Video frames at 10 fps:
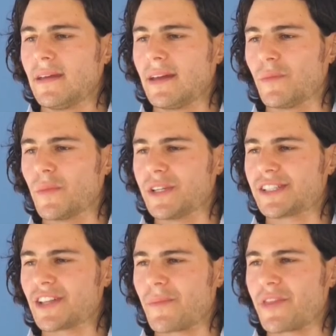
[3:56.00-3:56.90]
and when we
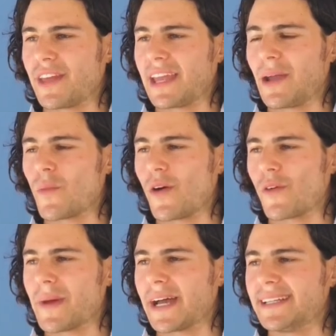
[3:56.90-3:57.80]
stop thinking what
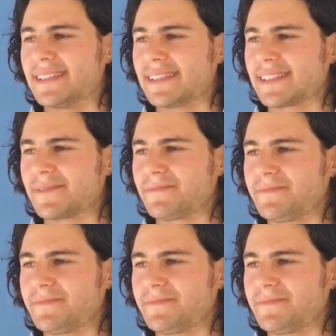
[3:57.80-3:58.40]
remains.